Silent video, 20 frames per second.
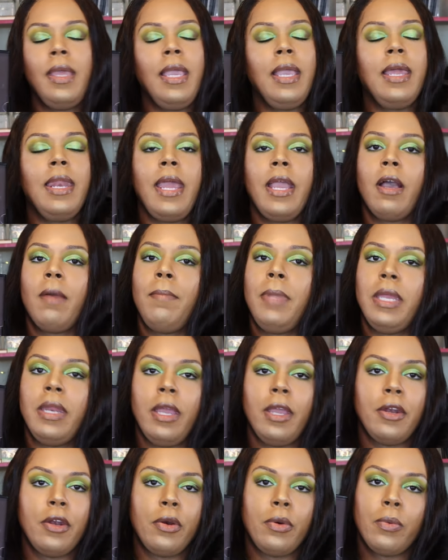it ain't gonna be
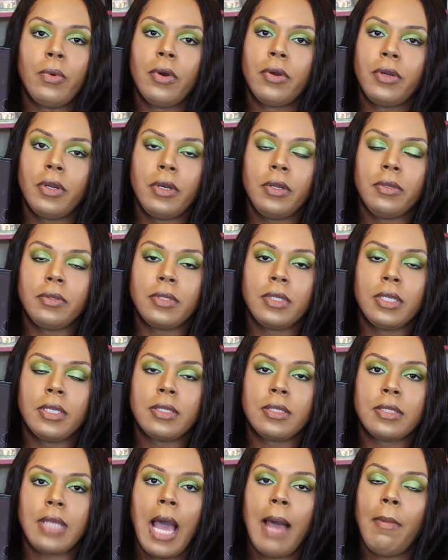the end of the world to lose
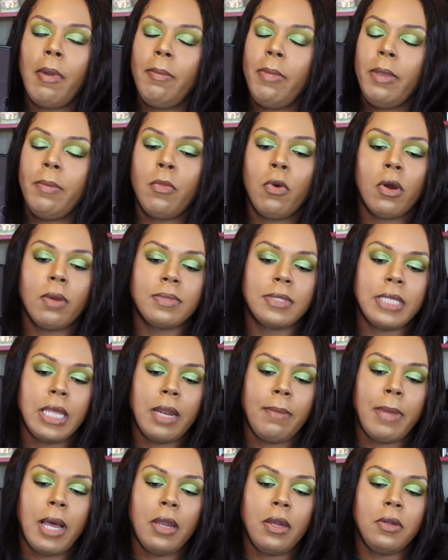this. I'm gonna be more upset
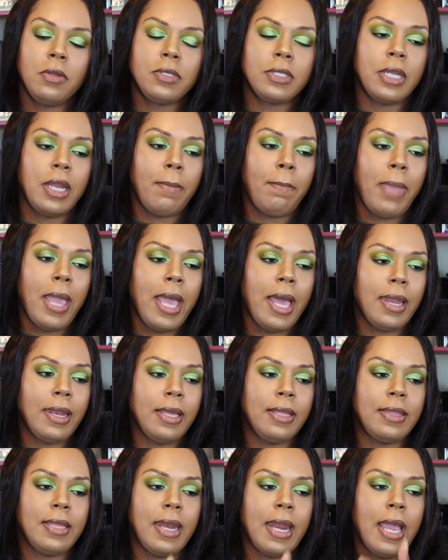about losing the
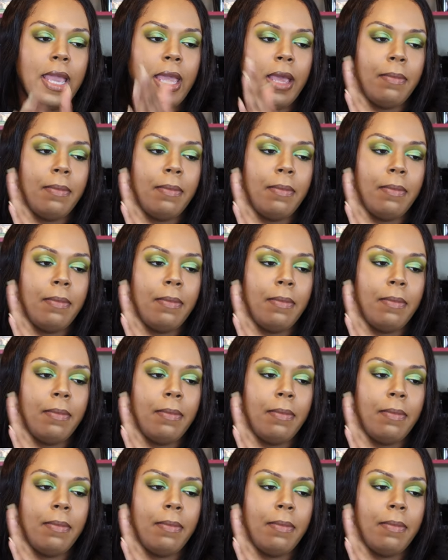palette than I